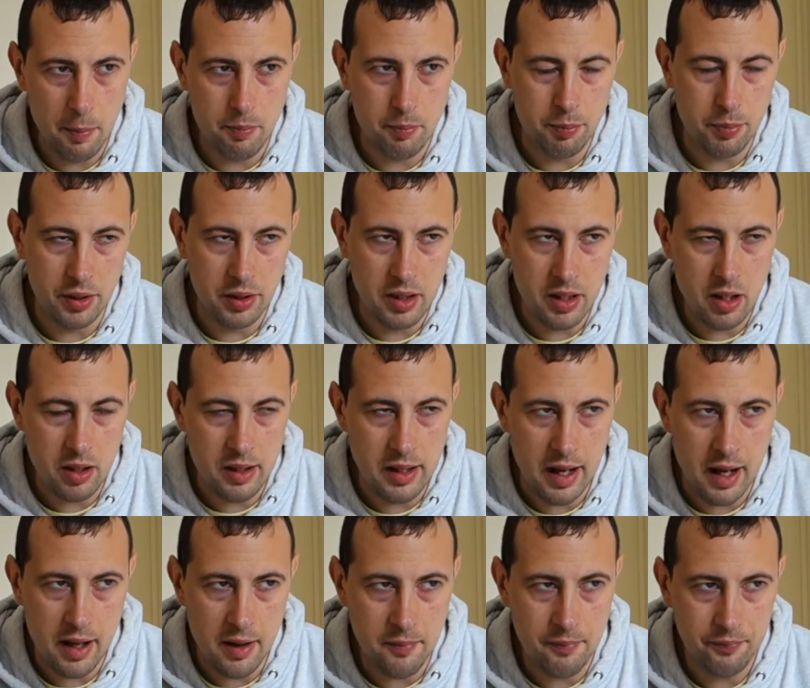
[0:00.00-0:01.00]
but they are
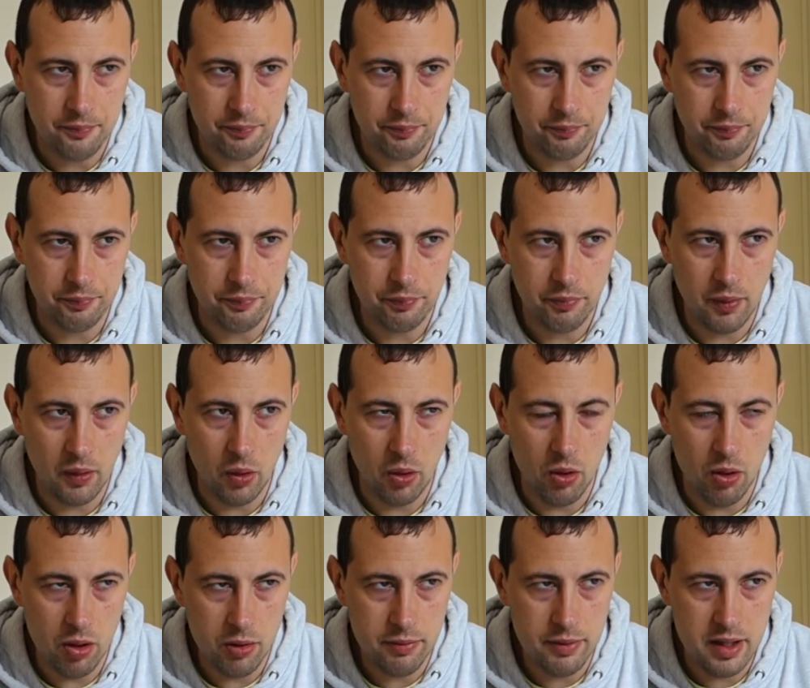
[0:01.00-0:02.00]
there.
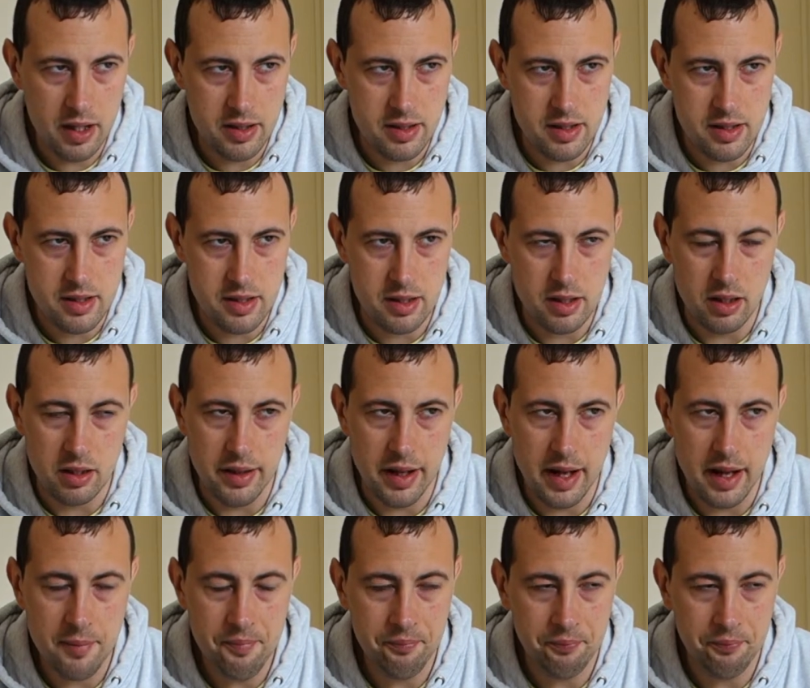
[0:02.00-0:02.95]
Earthiness is still there.